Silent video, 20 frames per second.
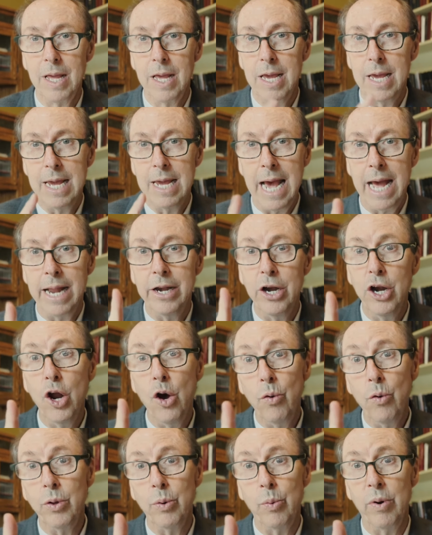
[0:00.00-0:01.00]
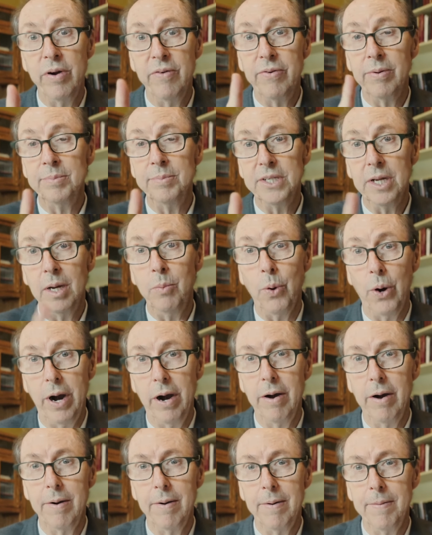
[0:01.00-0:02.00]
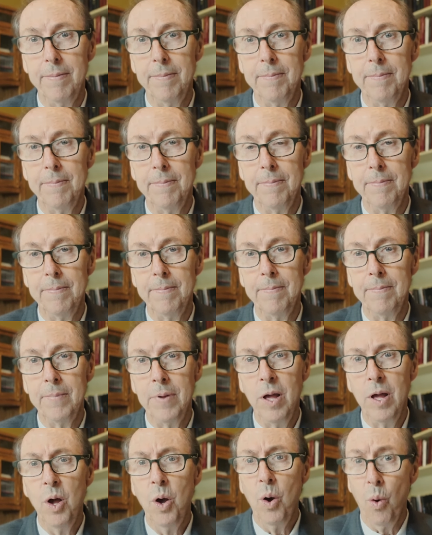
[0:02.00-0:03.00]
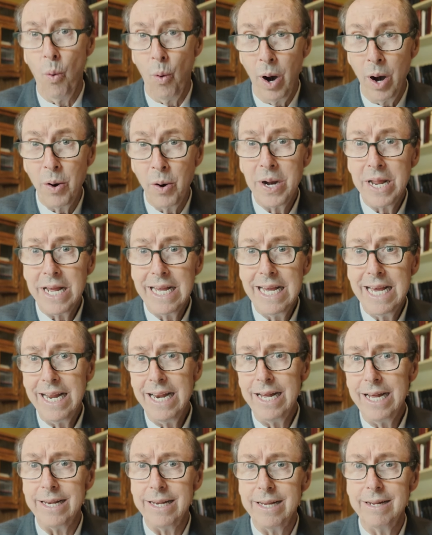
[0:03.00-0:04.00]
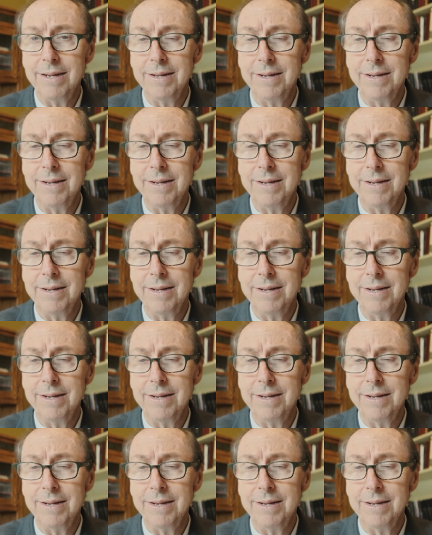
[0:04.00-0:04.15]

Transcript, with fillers: he had to know the word from somewhere. Where would he get it?